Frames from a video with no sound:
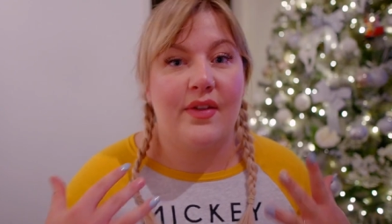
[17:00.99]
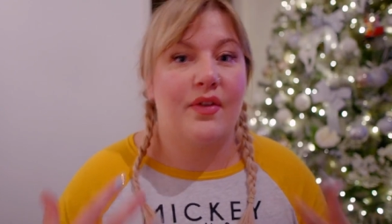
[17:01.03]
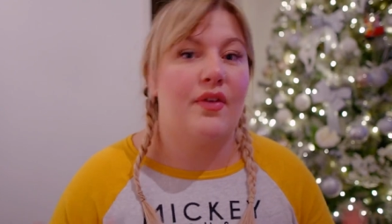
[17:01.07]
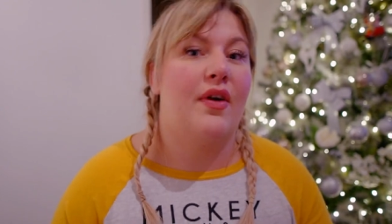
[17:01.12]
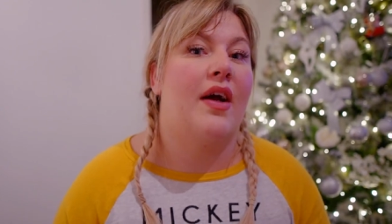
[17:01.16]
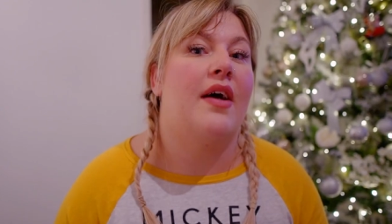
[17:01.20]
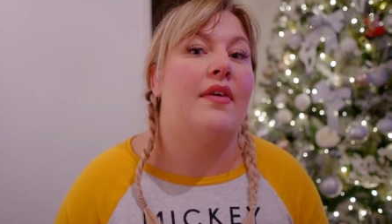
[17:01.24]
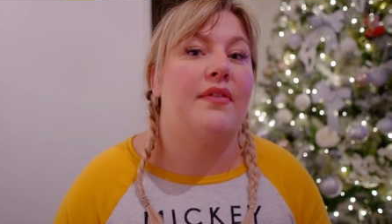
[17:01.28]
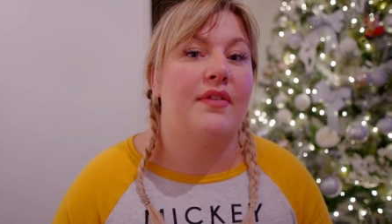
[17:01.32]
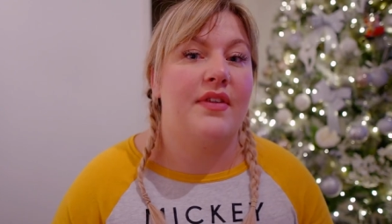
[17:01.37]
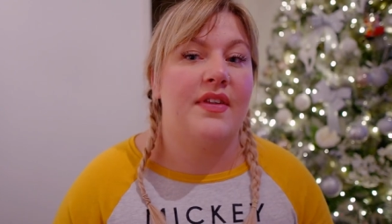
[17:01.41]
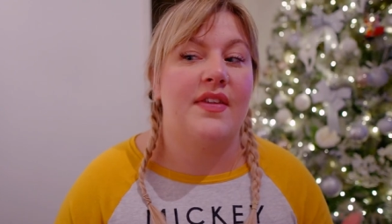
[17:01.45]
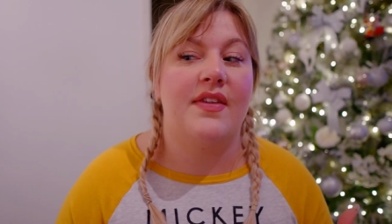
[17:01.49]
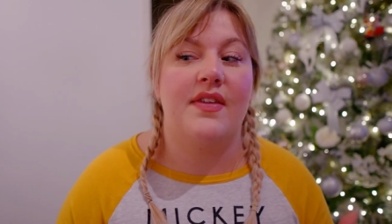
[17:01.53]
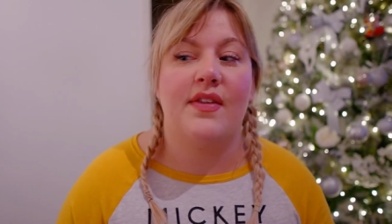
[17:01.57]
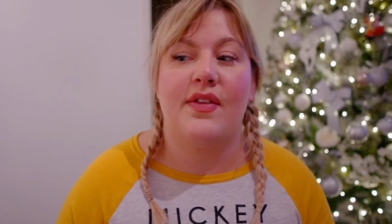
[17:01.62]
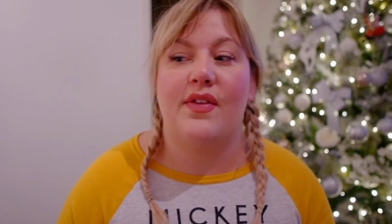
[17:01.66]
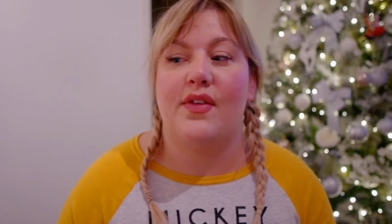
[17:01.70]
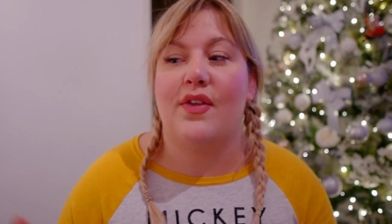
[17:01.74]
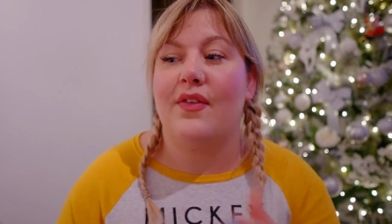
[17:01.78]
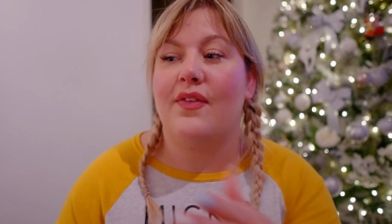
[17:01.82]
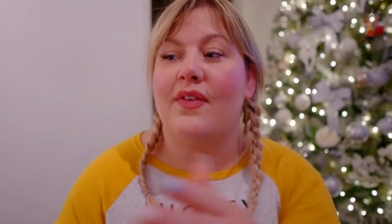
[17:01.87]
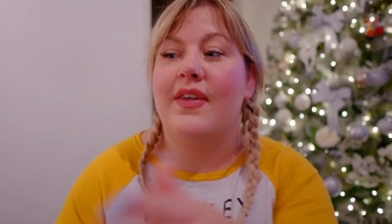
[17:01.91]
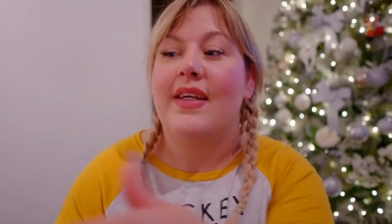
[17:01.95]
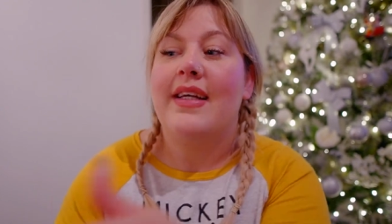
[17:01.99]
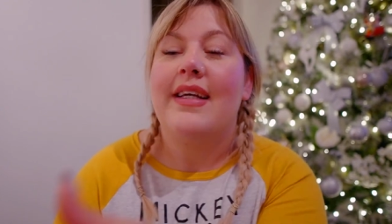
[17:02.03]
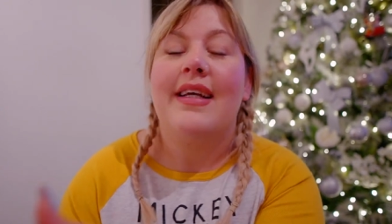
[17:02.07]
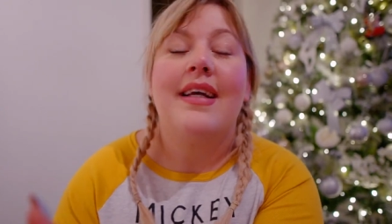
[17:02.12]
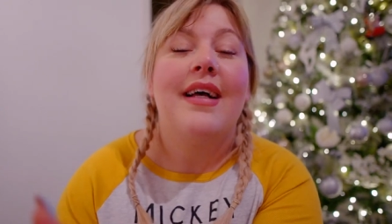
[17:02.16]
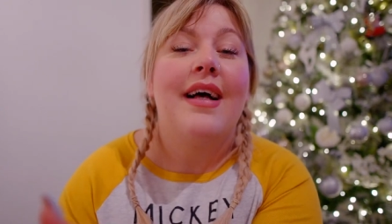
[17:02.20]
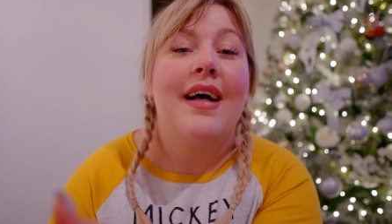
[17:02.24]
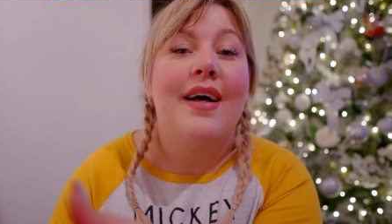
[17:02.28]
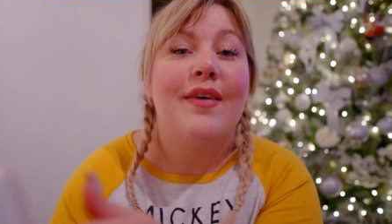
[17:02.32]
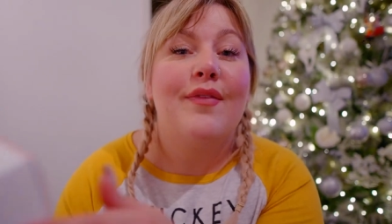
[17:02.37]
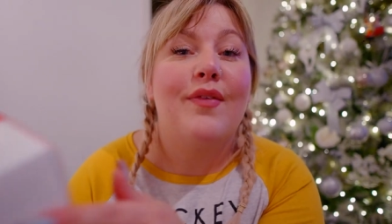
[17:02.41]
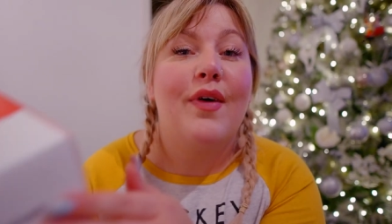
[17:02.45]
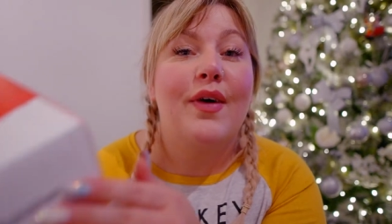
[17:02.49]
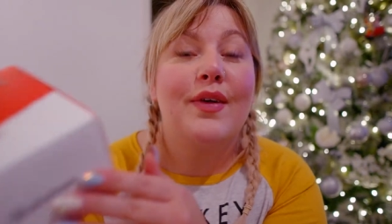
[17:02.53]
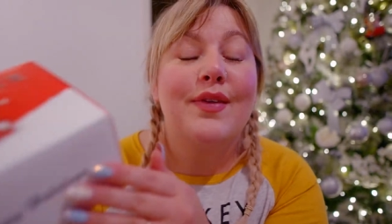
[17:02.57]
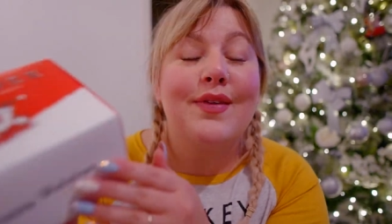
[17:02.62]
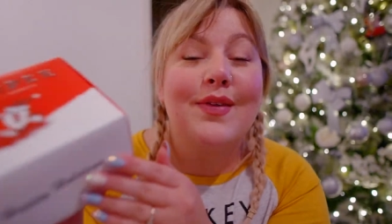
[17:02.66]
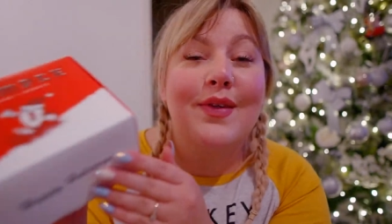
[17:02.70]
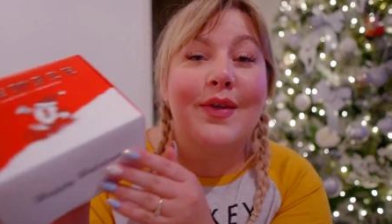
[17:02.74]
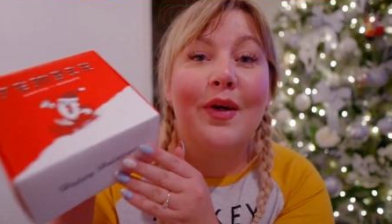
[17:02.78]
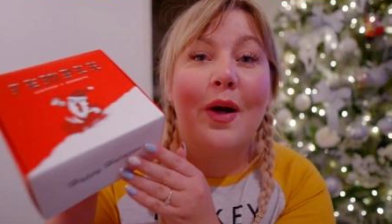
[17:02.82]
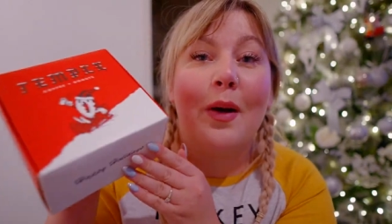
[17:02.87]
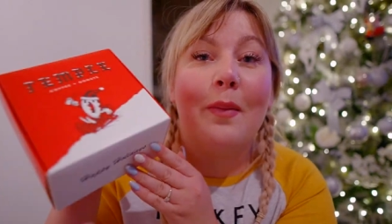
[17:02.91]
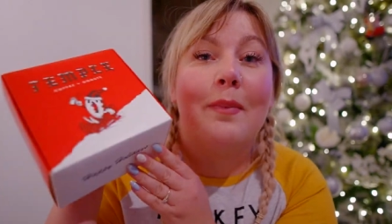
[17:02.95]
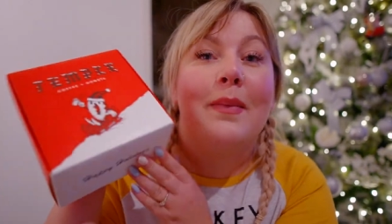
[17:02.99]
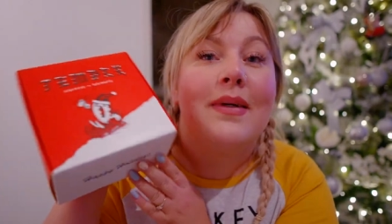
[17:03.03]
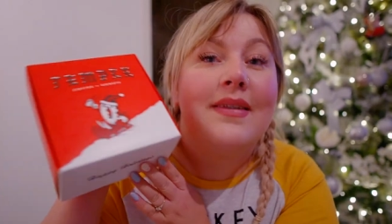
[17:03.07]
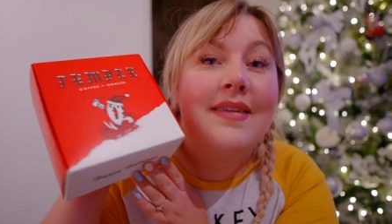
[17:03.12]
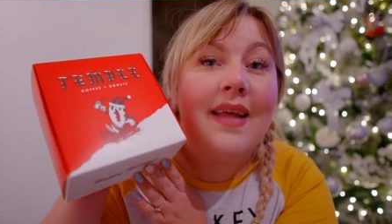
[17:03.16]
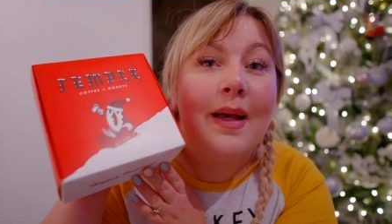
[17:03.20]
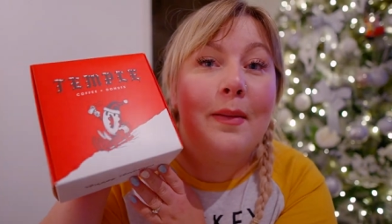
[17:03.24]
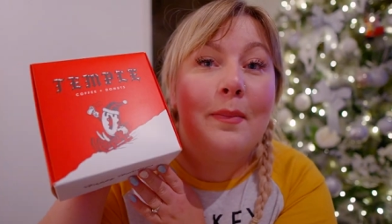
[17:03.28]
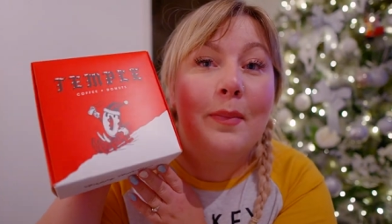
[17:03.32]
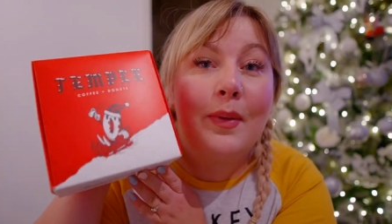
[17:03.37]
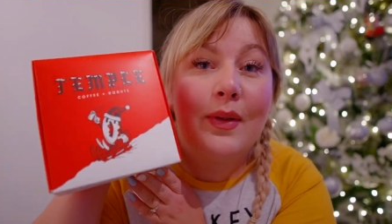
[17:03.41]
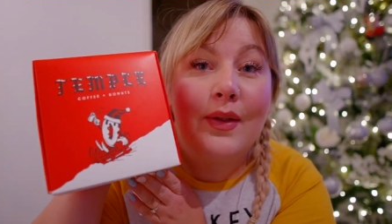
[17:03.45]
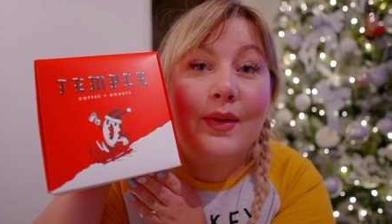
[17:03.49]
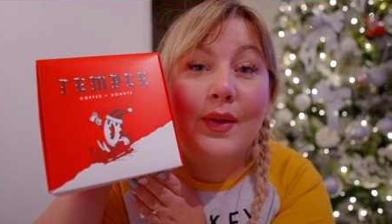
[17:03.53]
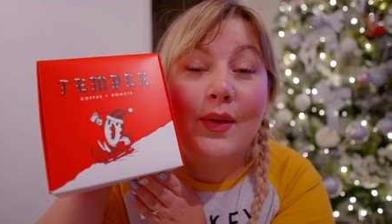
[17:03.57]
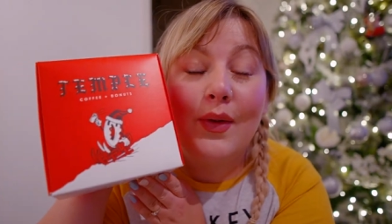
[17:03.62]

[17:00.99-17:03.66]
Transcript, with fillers: and crafters and stuff. I've also got my temple